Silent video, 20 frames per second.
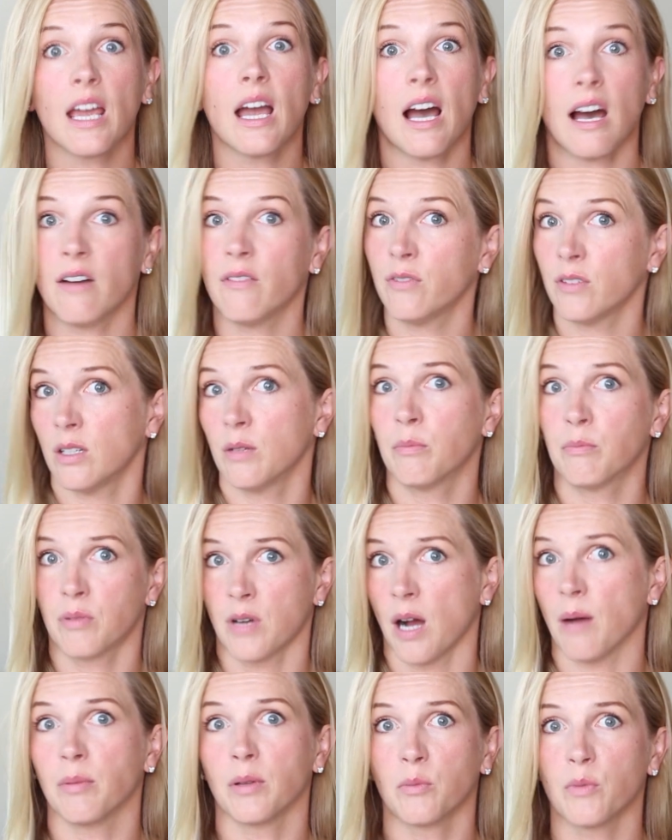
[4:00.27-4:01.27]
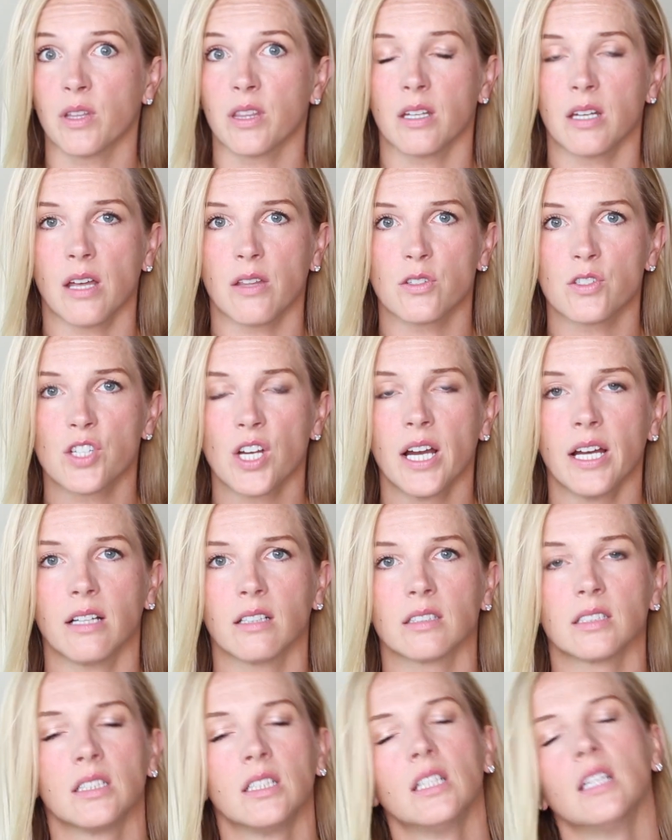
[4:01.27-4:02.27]
have a problem with another
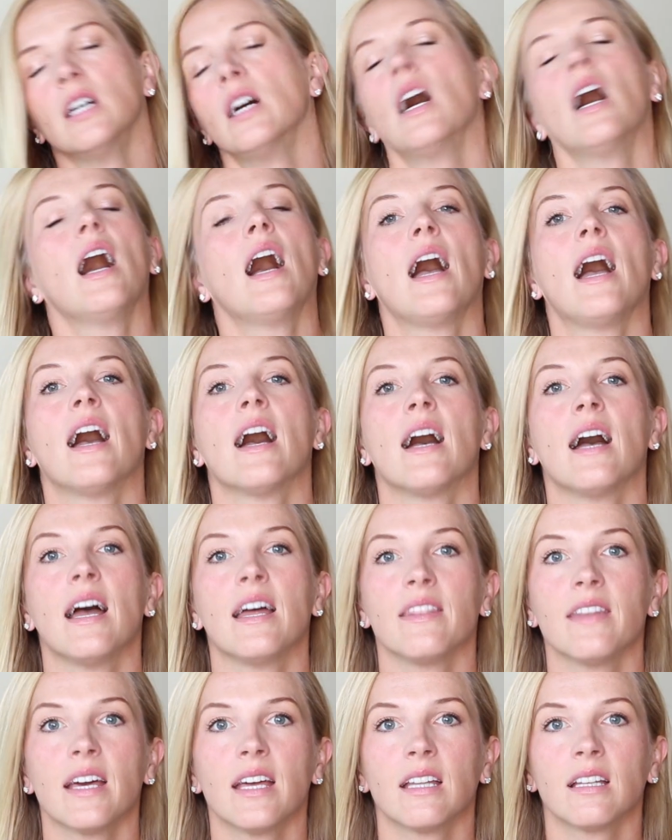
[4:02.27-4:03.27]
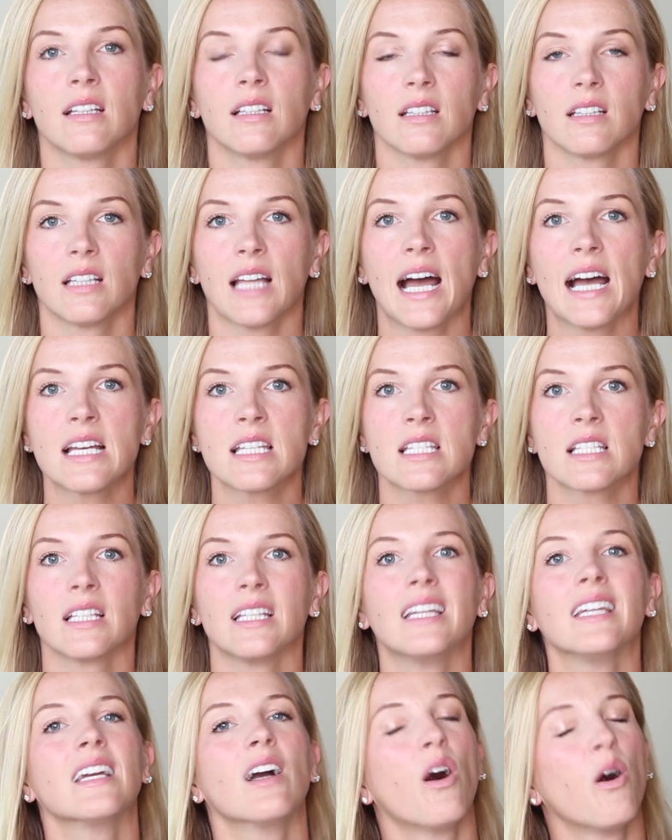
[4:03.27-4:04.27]
child. And then
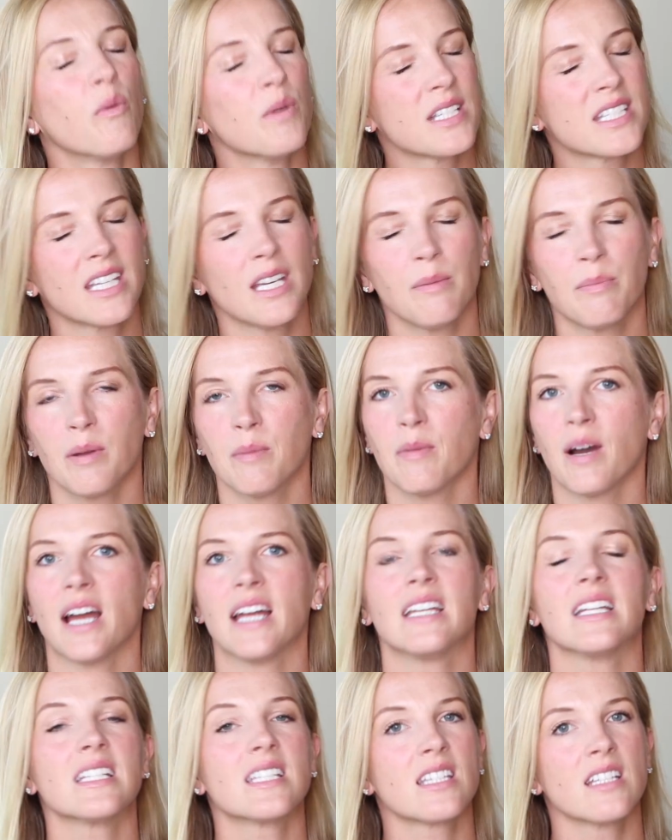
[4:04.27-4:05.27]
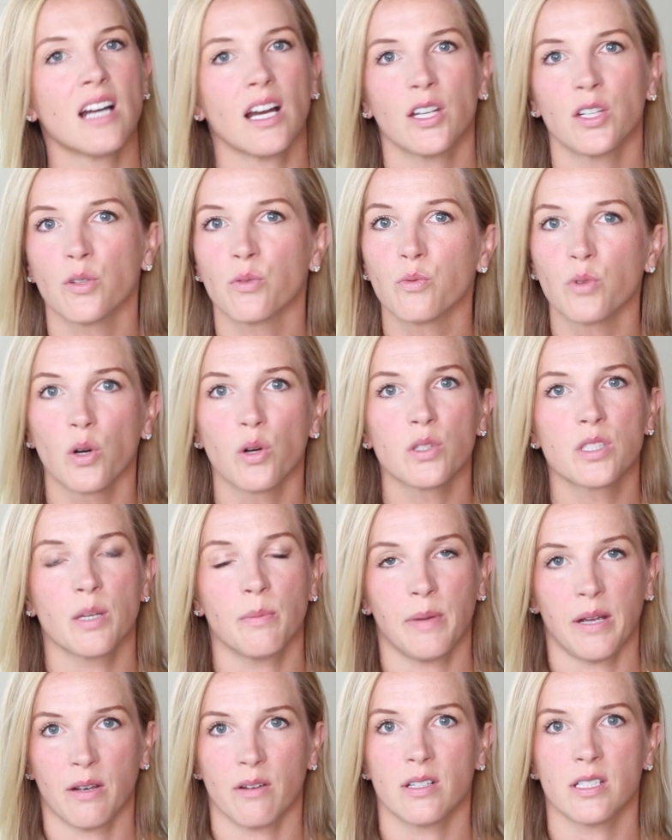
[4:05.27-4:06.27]
lastly, always keep in mind, it's not your role to
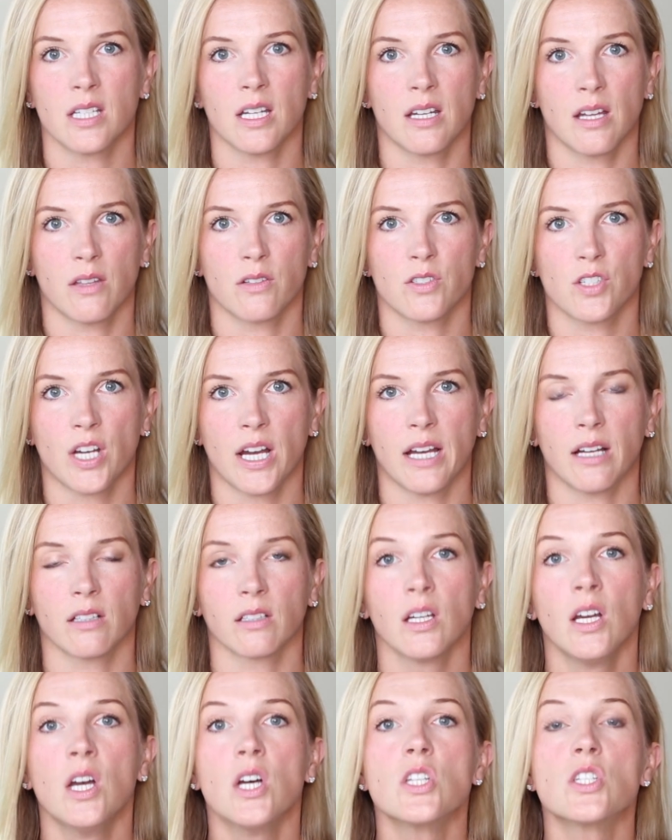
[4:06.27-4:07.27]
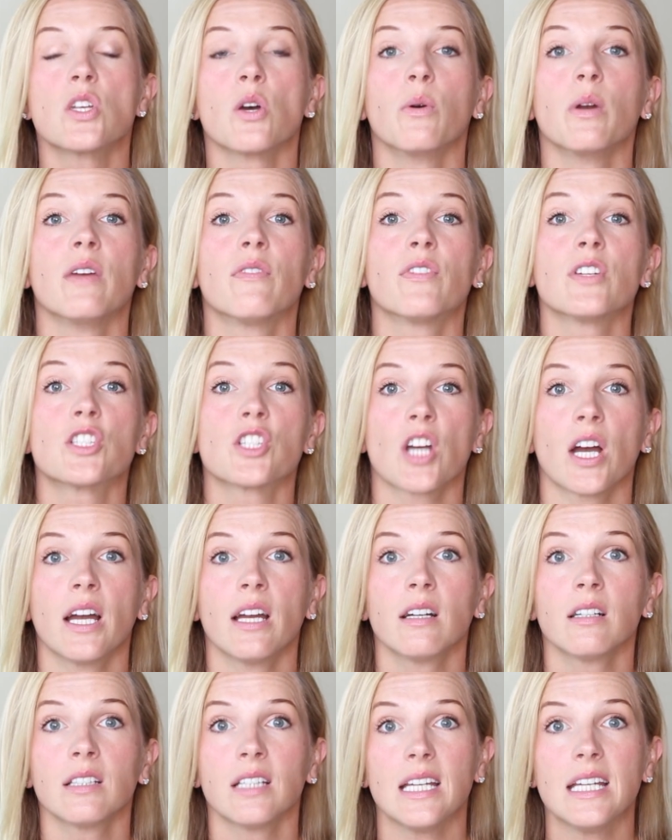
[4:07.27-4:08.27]
parent another child. So if a
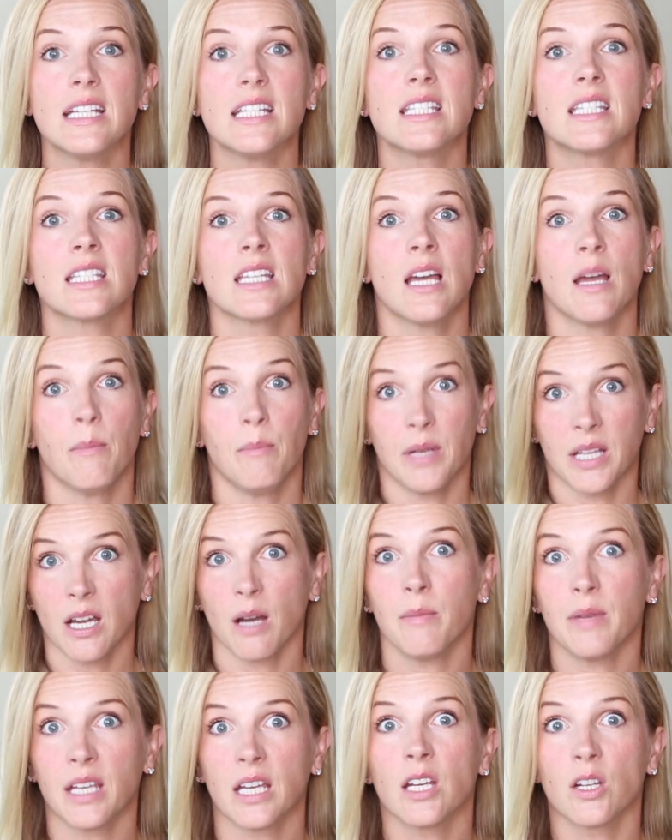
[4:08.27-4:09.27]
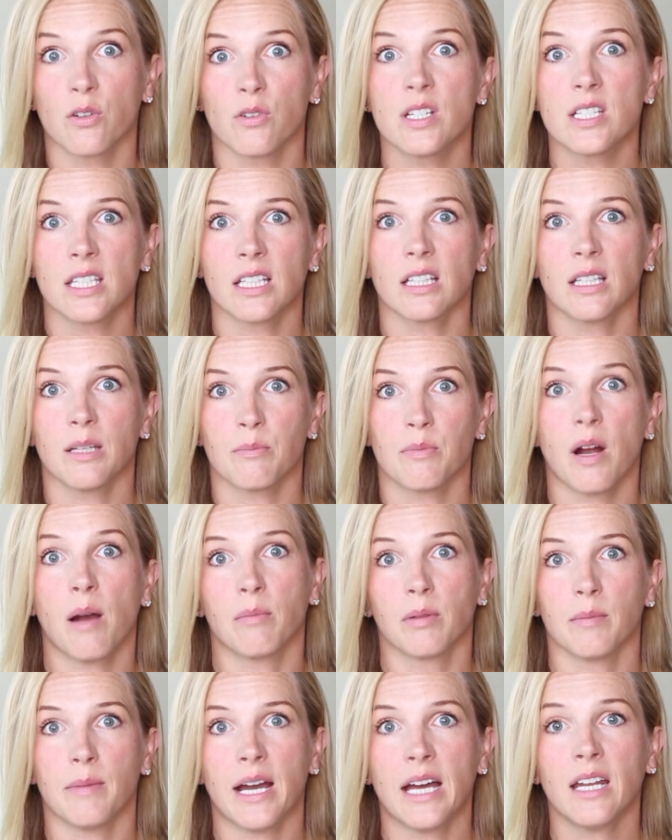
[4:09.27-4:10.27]
child is becoming increasingly
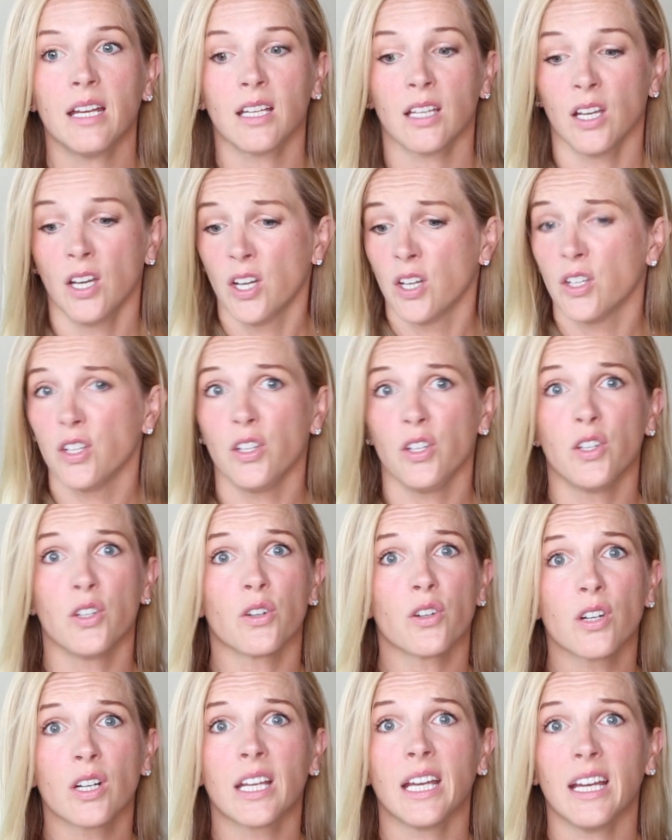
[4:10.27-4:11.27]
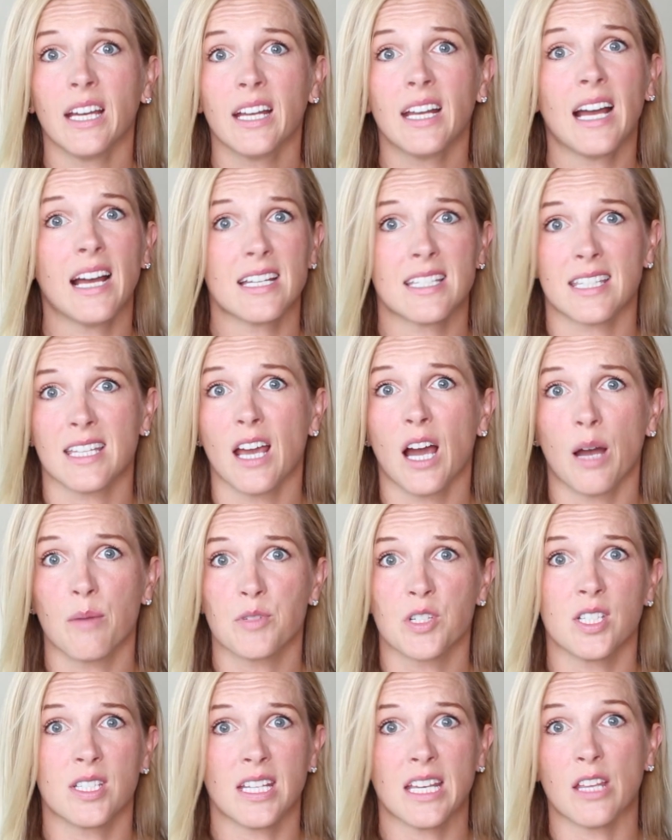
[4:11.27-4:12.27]
problematic, your kid has the
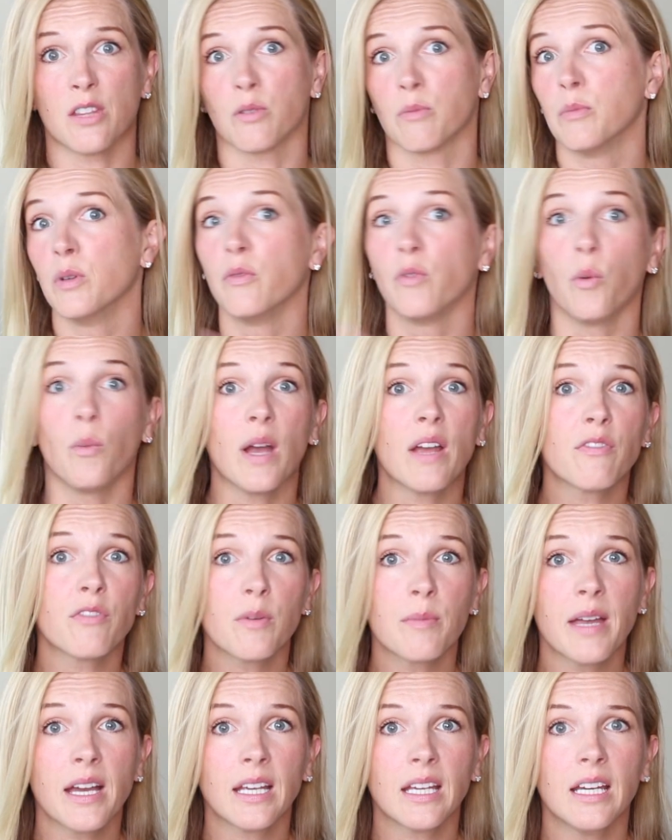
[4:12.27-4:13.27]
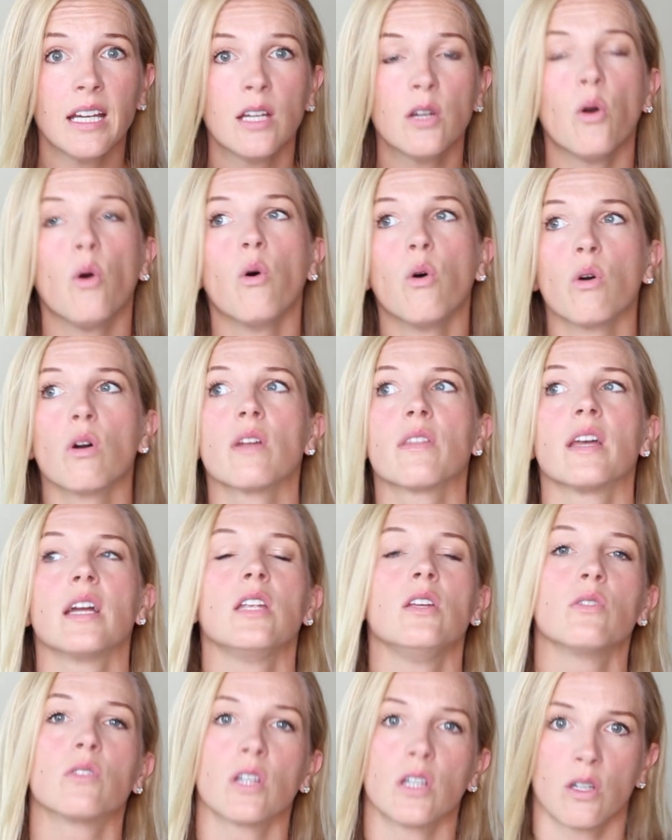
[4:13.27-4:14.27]
option to either move away from that kid, or
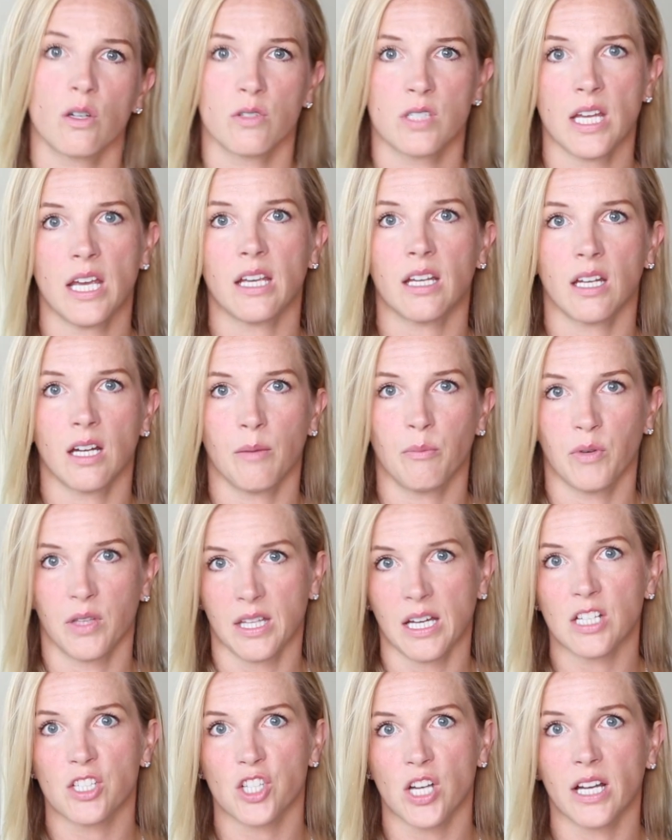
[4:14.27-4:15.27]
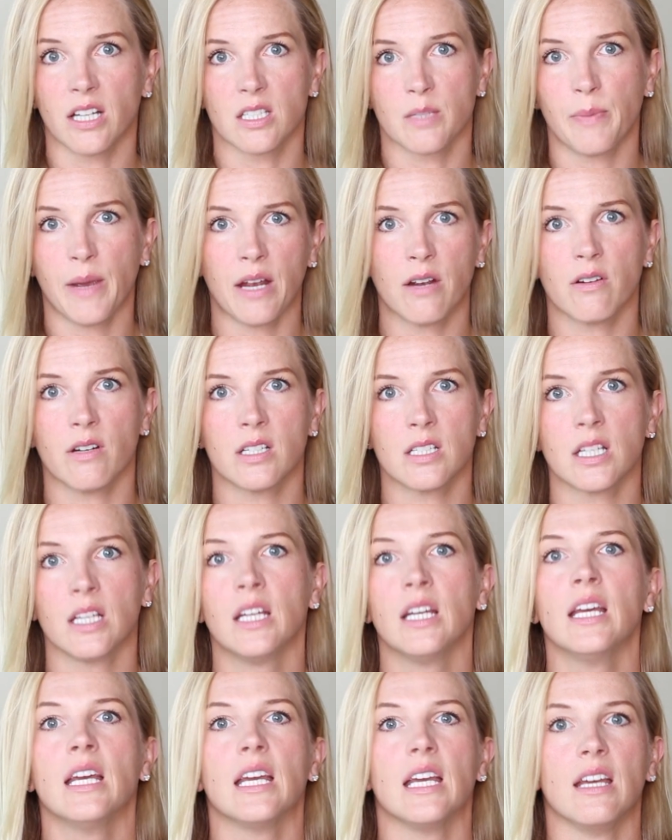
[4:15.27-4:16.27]
then you can go take it up with that child's parent
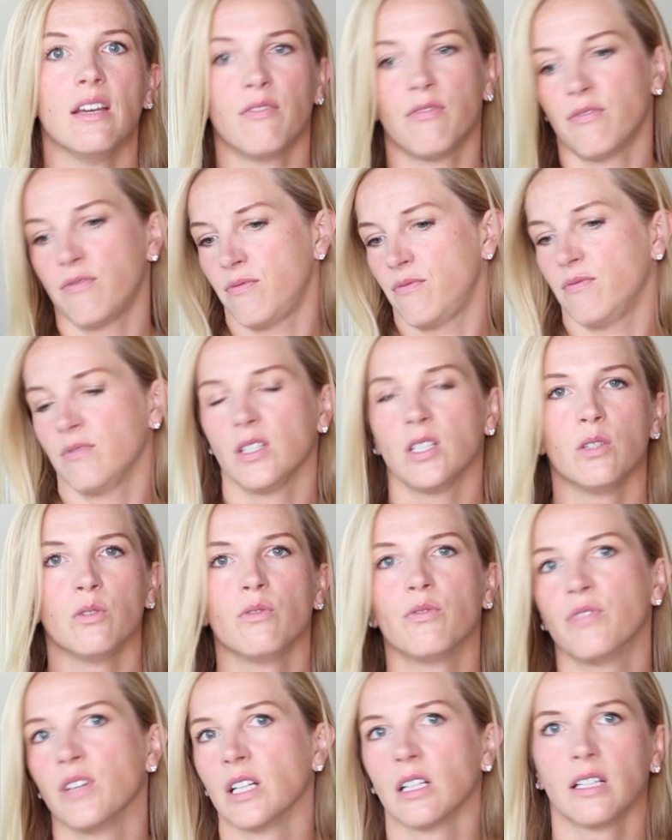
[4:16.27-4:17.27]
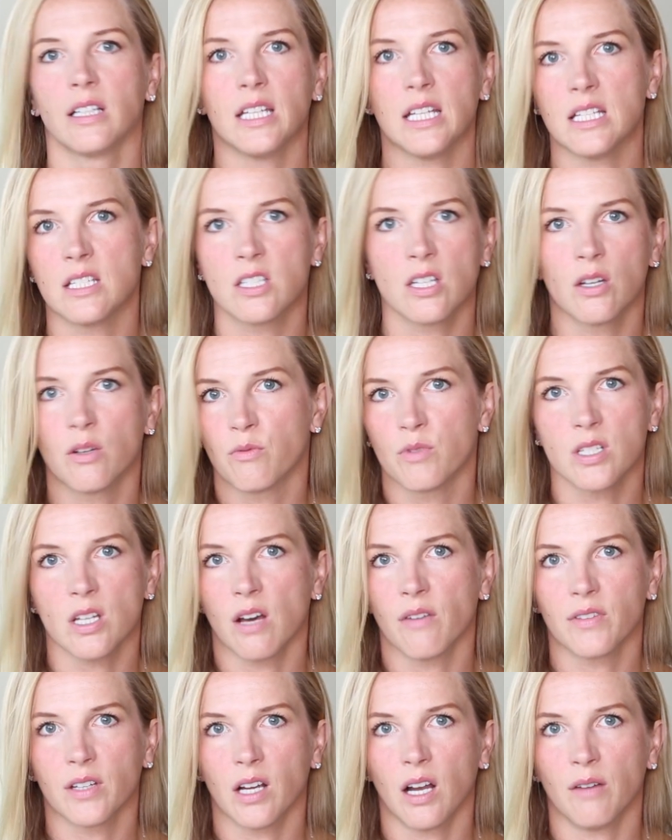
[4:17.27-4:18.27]
if you feel a need to
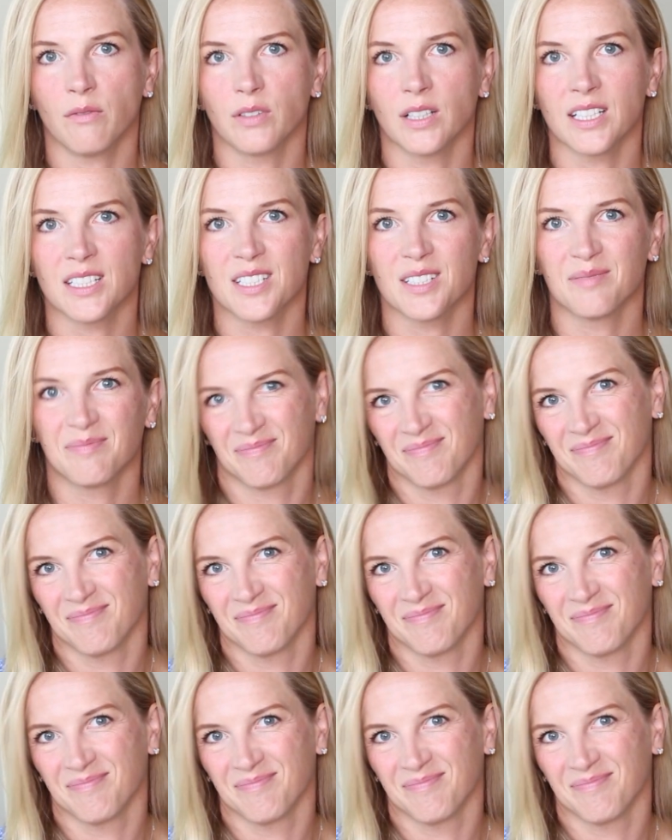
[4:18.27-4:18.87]
resolve the conflict.